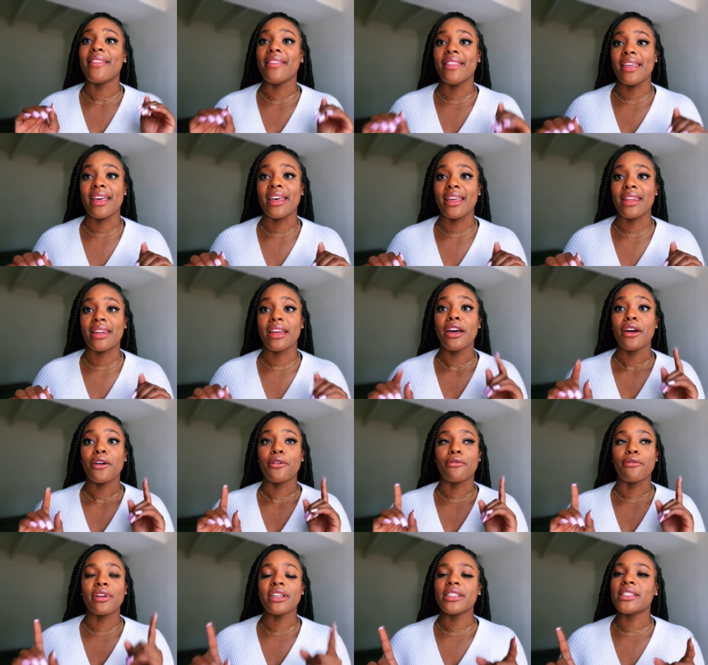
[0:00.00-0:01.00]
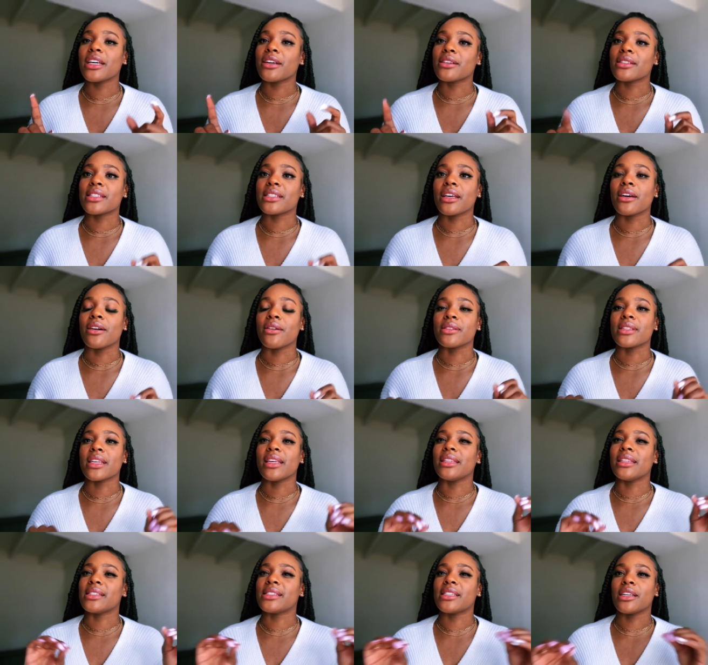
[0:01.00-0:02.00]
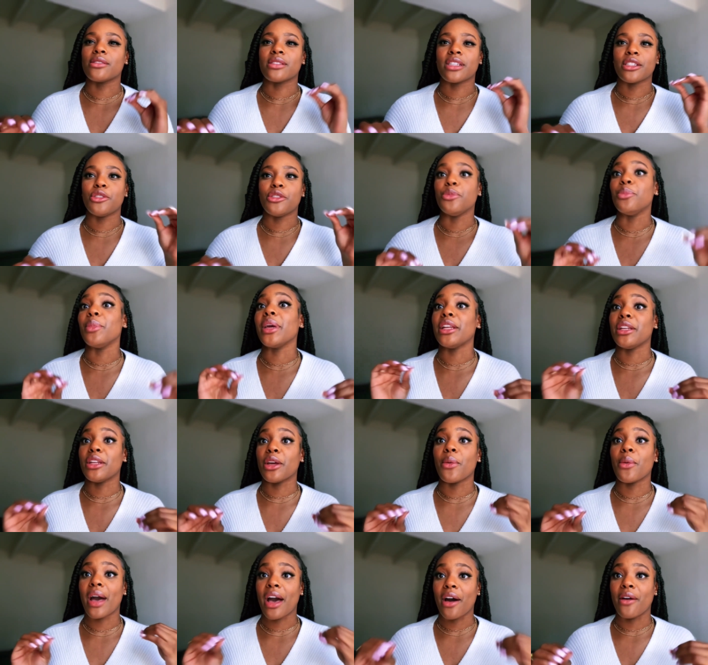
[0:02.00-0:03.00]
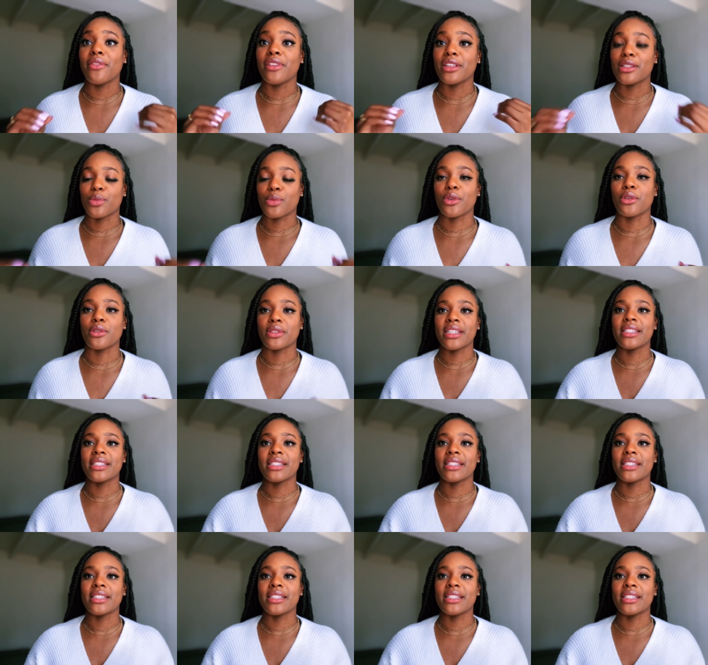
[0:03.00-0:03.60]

than retail sales and the sales that you may know out in this world.